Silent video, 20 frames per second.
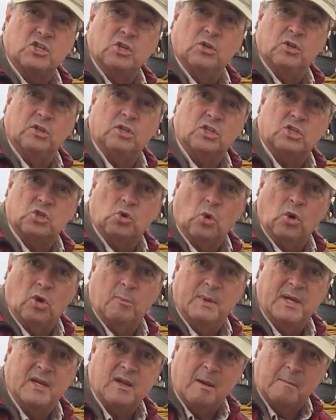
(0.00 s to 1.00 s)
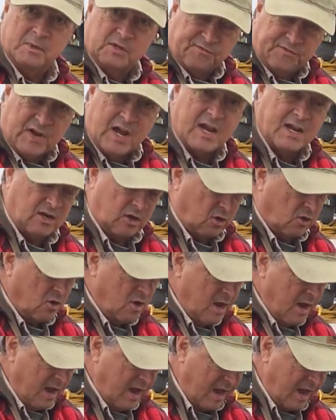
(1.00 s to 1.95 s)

so that the soil becomes finer,